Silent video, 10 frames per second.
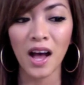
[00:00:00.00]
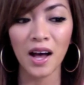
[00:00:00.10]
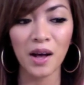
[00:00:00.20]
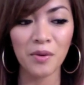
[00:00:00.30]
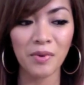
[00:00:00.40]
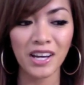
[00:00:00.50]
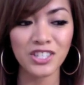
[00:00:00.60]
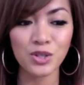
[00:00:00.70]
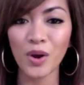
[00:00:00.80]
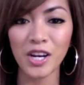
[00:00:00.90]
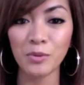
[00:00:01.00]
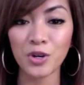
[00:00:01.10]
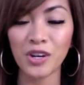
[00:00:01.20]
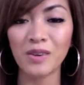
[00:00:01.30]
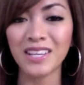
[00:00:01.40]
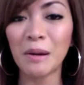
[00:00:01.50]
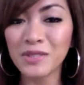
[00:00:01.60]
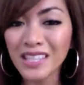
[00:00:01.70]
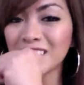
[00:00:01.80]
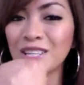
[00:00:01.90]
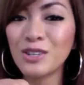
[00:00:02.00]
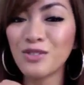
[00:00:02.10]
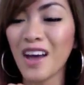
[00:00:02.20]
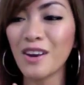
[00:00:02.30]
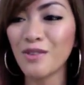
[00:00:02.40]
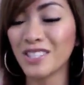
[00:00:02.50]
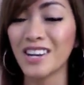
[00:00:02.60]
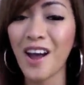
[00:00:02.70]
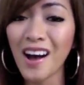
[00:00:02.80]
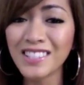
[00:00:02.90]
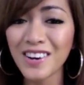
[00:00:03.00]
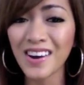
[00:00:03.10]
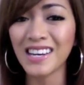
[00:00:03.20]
um, I just ran up to her and I was like, "I'm such a huge fan of yours," and I hugged her,